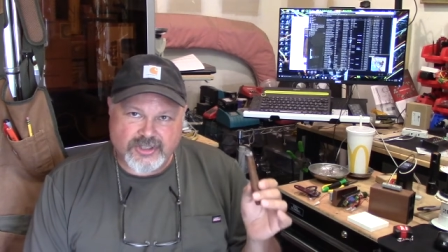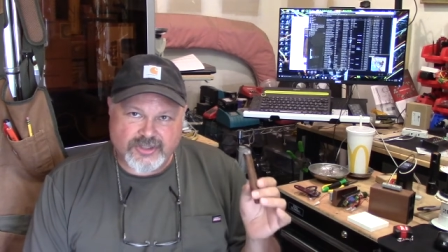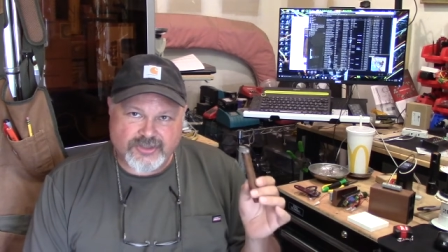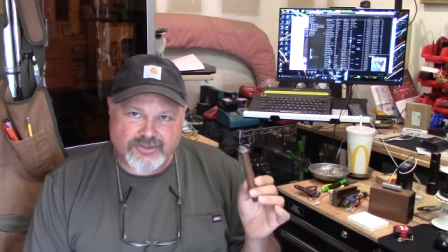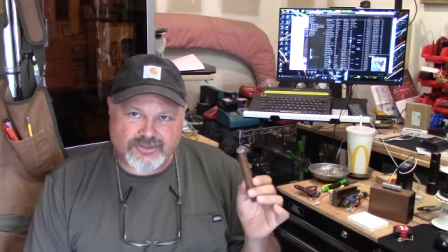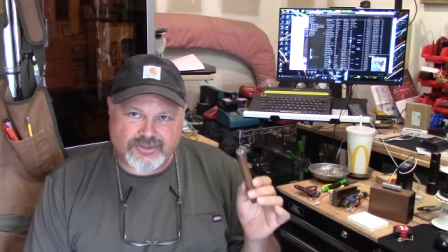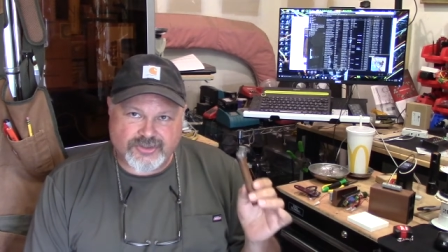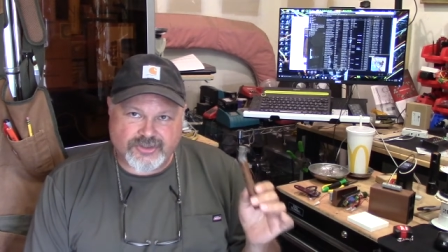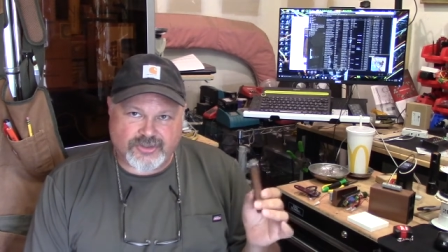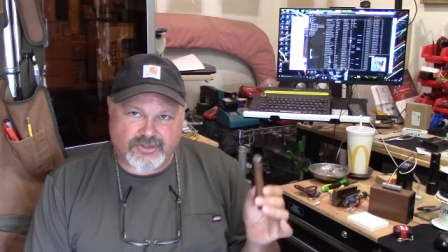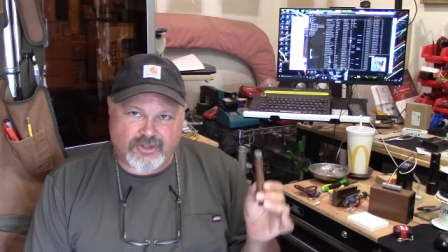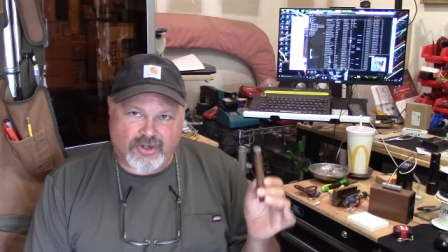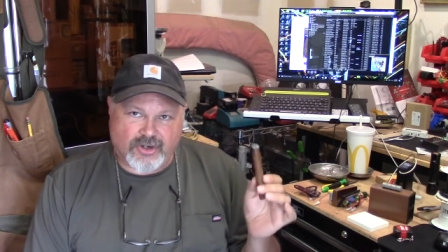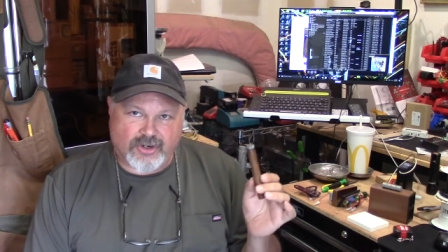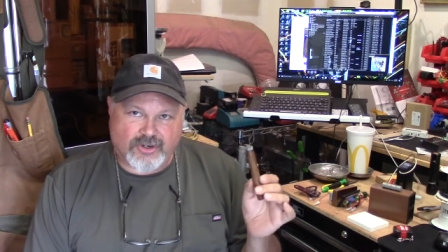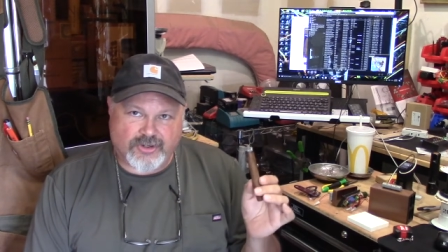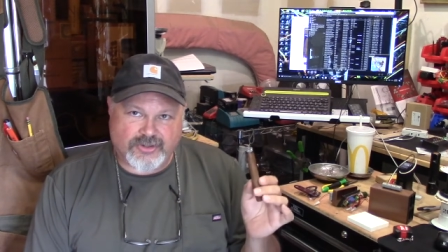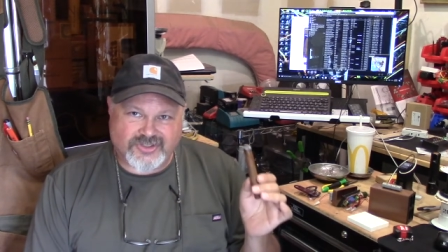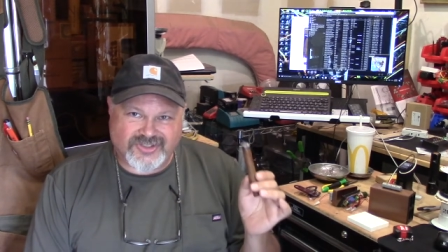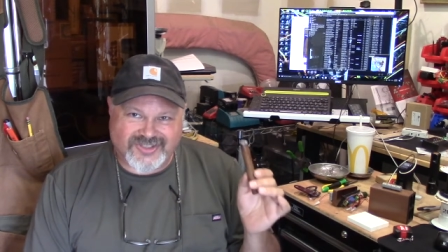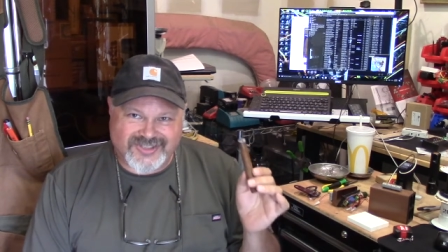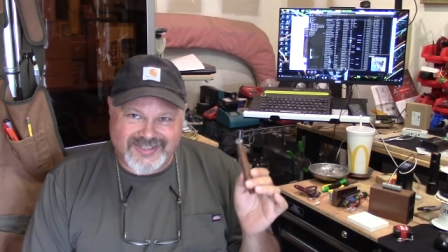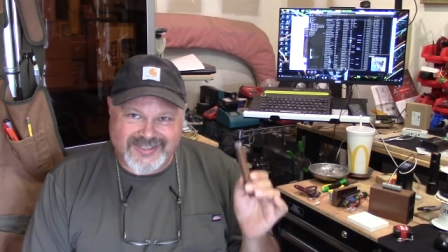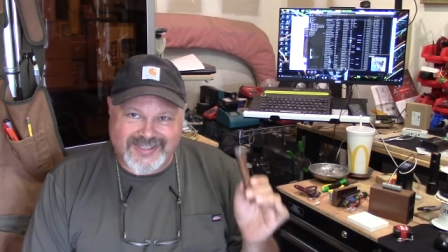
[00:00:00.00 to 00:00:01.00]

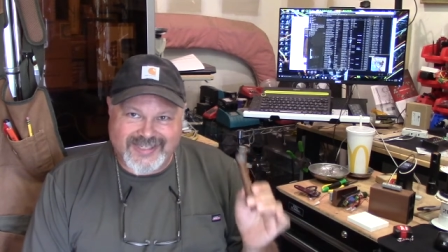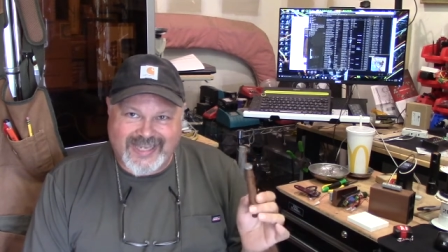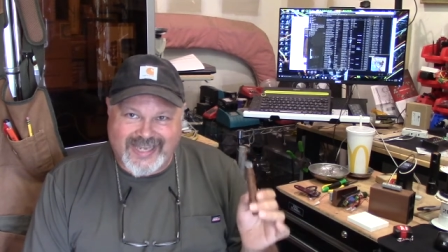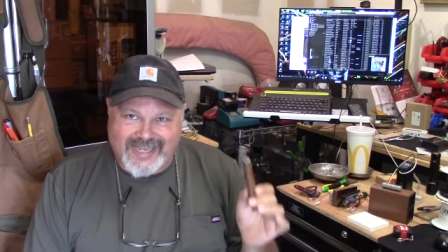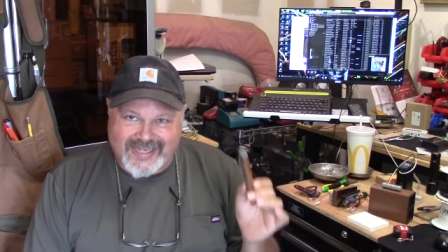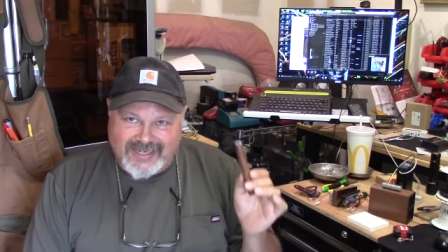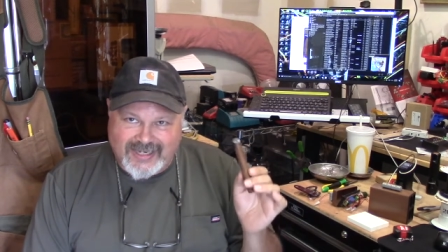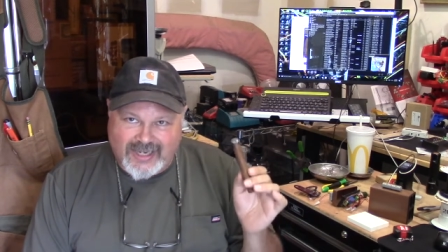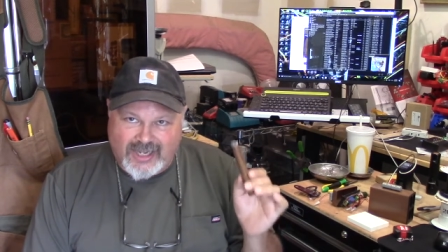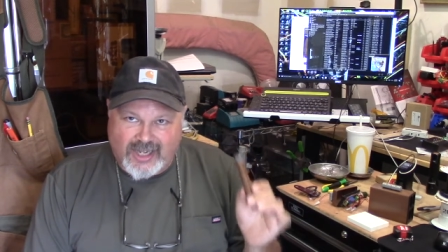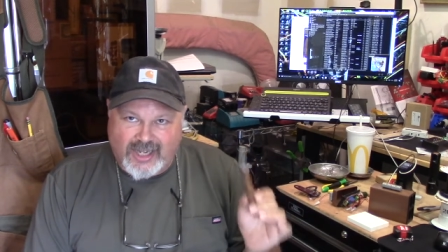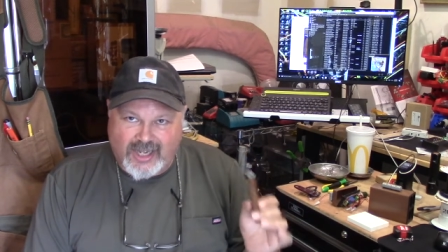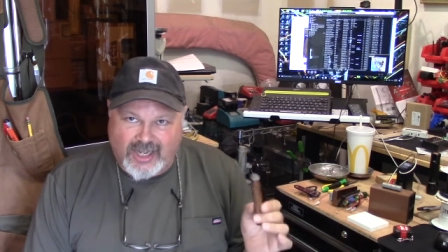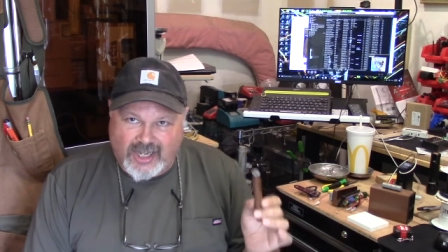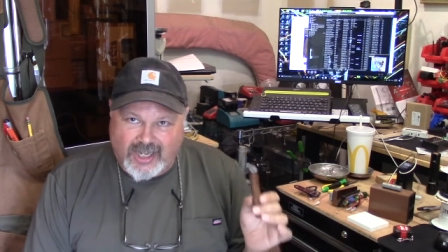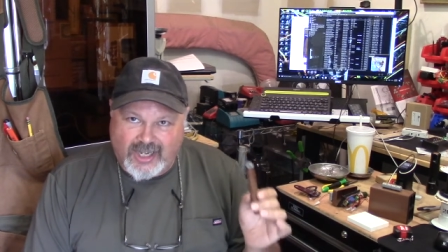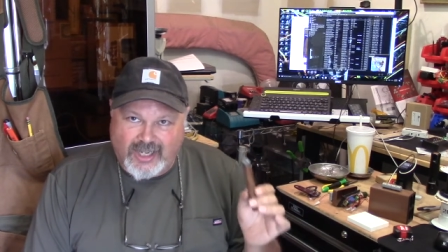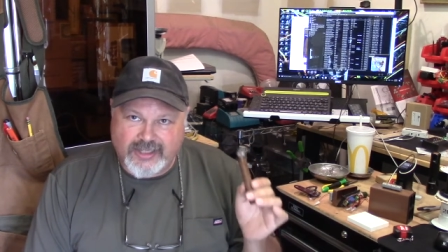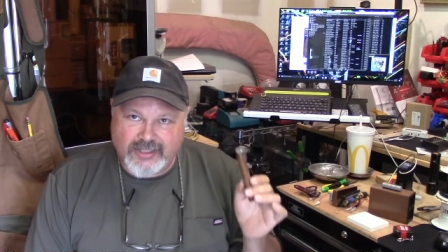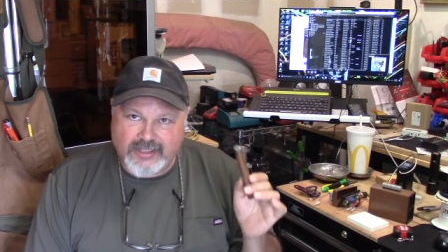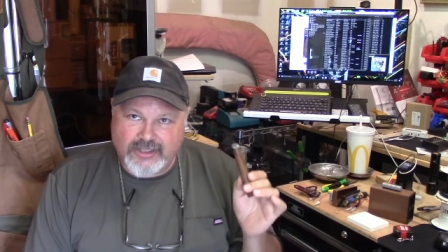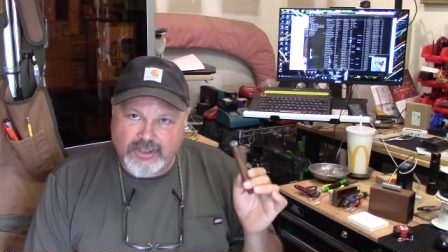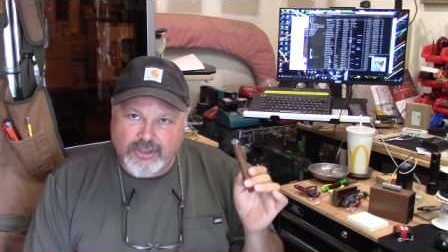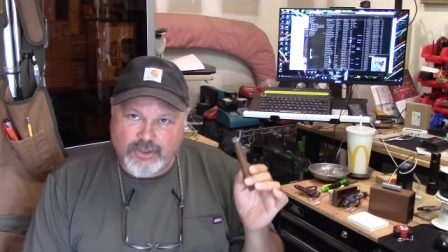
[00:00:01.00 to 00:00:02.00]
cigars get
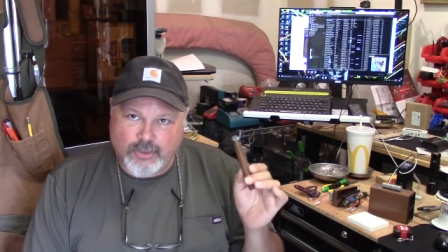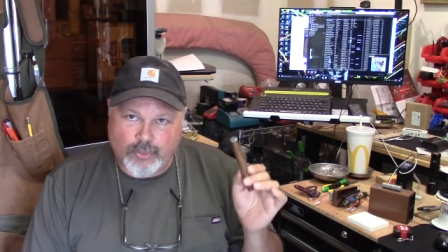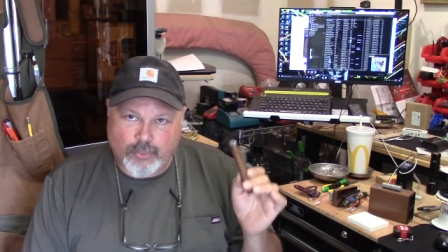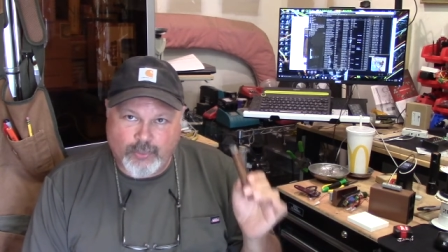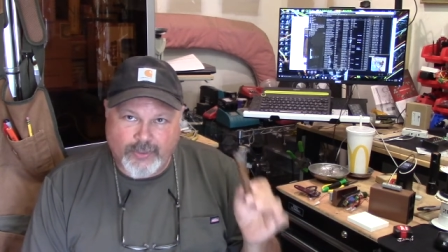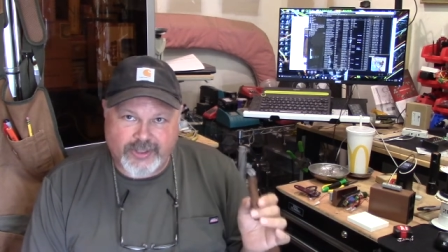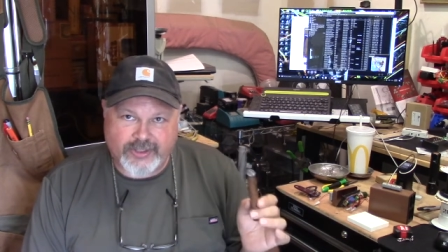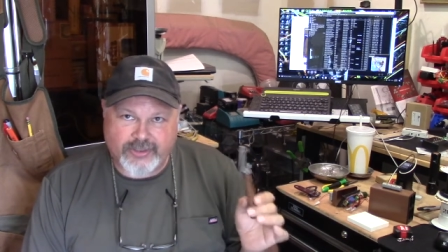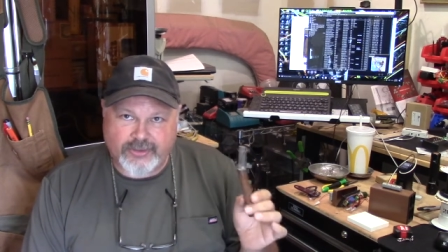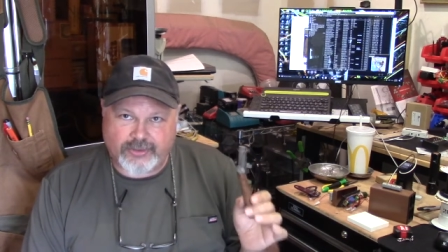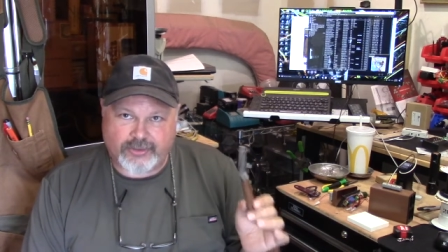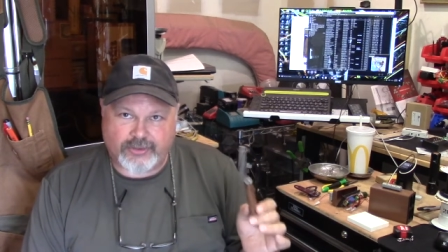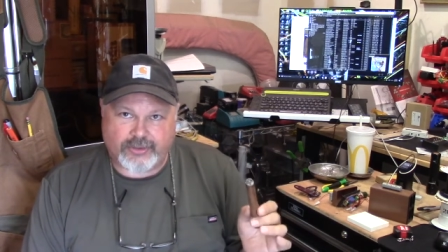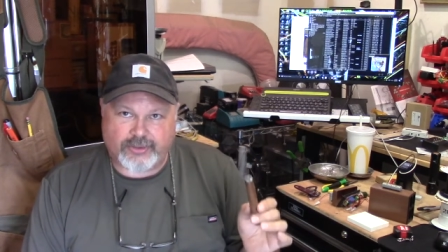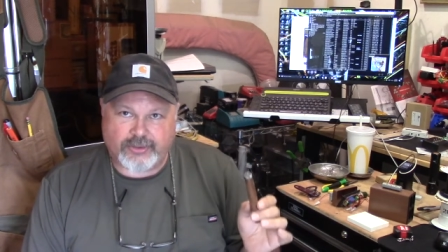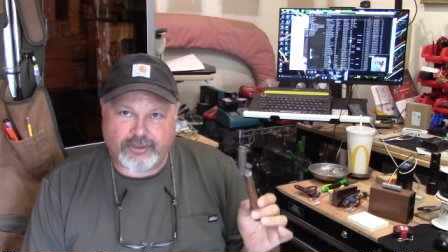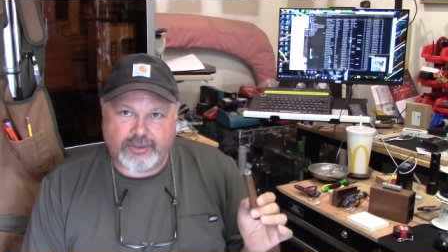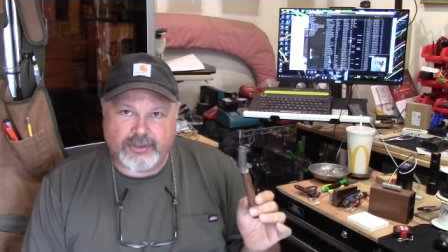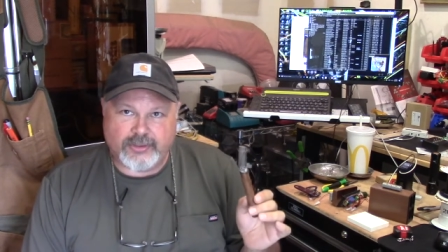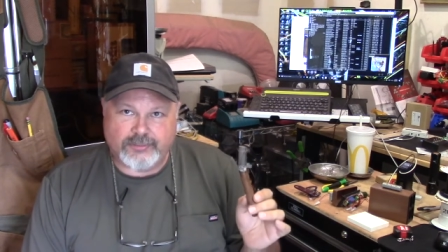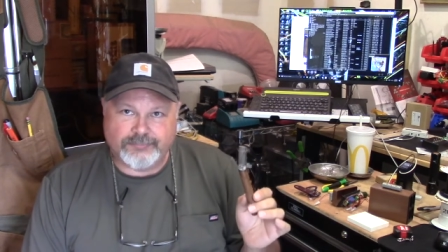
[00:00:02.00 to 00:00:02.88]
hot quicker